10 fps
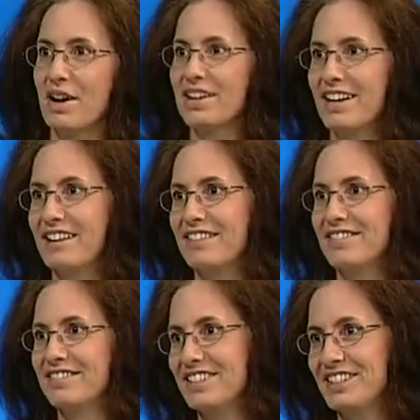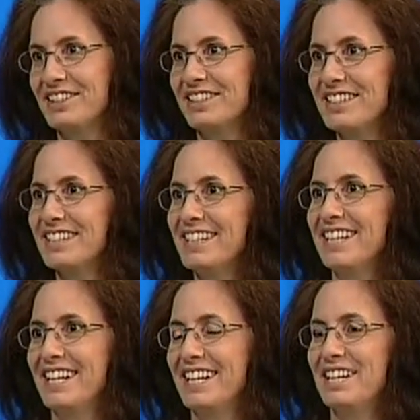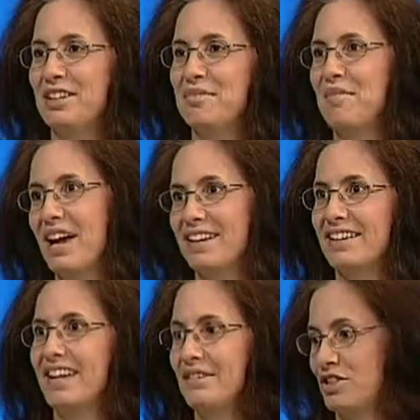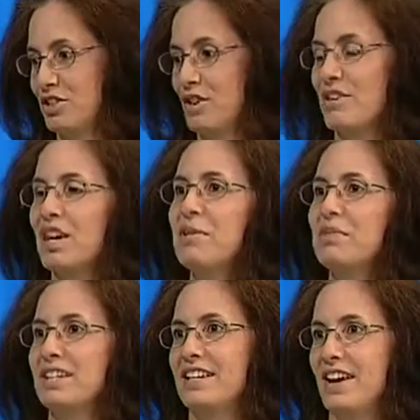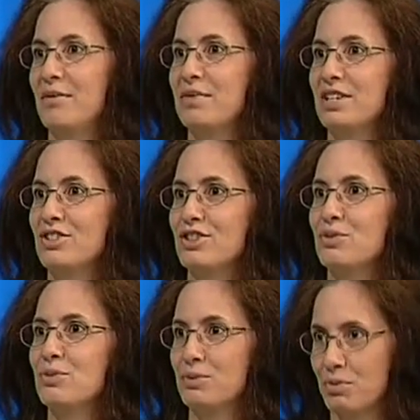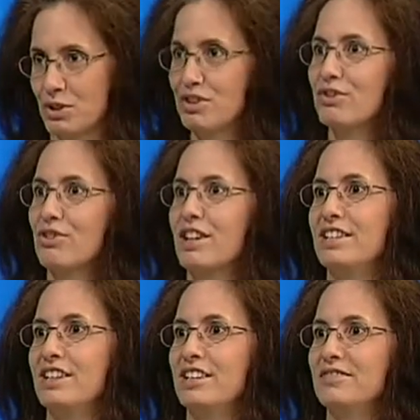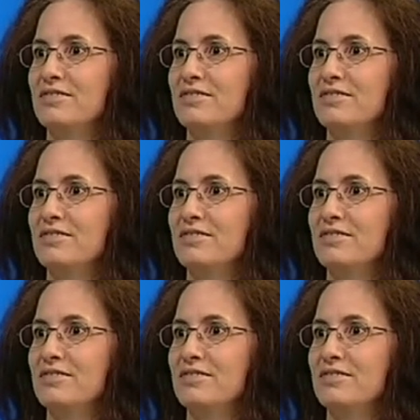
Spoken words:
it out of, back, and you have a company now because you pursued your idea.